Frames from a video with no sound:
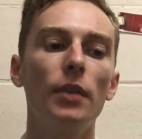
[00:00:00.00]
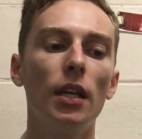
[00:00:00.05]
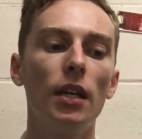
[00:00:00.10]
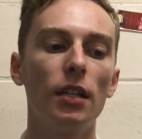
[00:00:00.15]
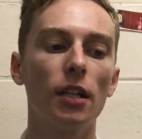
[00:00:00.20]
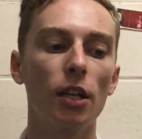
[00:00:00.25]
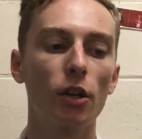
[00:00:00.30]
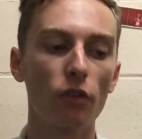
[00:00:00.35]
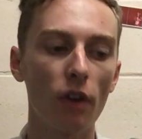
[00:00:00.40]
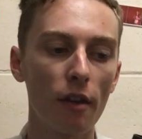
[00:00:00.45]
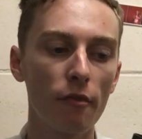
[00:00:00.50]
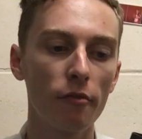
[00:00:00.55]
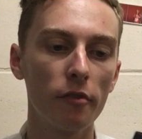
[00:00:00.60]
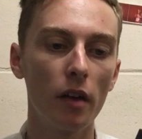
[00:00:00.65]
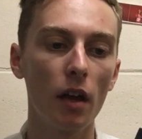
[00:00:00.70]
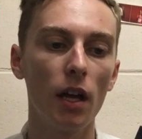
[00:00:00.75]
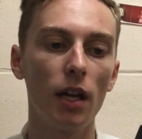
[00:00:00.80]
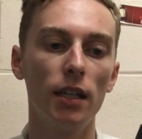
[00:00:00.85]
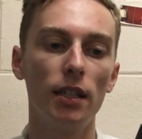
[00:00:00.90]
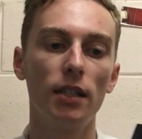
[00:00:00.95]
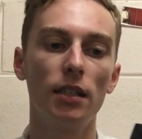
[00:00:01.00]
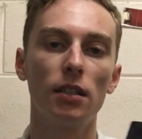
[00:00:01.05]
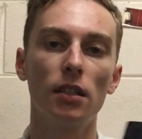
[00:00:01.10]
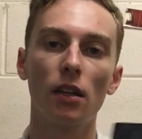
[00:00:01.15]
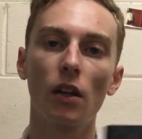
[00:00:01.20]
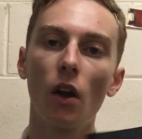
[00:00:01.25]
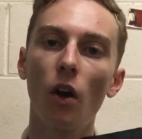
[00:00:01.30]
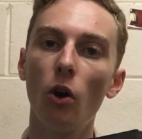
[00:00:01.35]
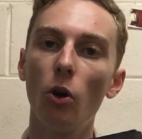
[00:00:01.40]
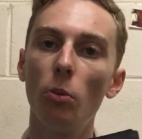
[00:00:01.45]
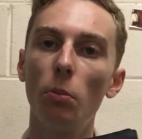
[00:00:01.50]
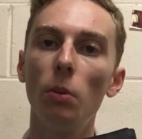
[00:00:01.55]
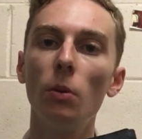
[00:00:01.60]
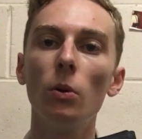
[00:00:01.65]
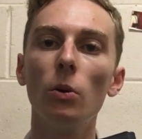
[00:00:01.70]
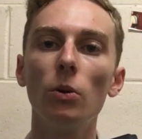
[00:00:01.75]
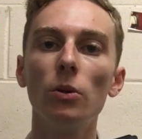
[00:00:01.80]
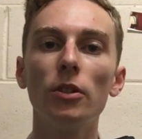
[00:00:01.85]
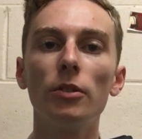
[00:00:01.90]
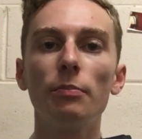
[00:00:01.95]
in the graphite, in the
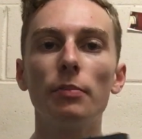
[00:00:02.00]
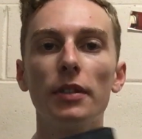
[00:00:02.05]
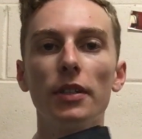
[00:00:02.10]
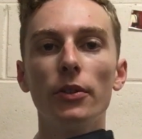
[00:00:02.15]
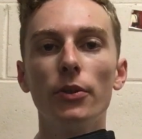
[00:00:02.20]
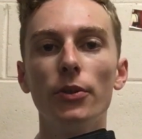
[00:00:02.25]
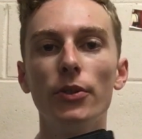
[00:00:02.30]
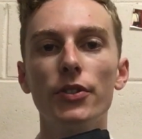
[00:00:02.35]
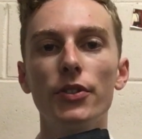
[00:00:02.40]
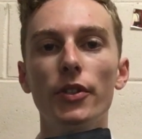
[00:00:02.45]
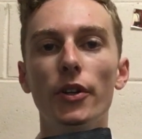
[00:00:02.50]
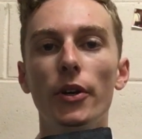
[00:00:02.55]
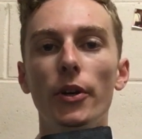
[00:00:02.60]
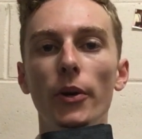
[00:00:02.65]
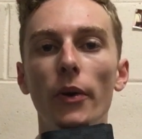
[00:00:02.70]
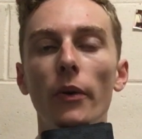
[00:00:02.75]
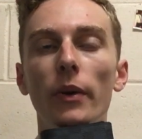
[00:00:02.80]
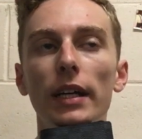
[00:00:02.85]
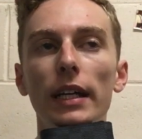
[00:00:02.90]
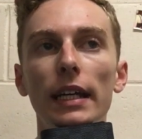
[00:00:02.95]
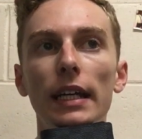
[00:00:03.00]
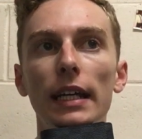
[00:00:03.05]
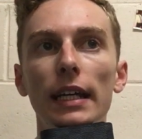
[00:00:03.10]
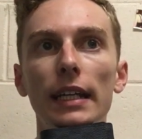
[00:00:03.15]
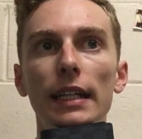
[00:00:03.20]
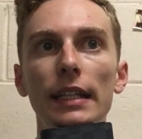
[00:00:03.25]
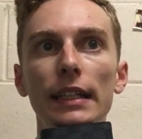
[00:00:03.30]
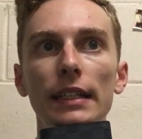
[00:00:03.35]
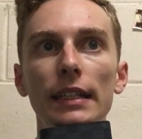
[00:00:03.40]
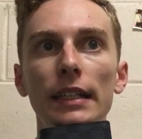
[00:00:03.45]
cobalt, but also in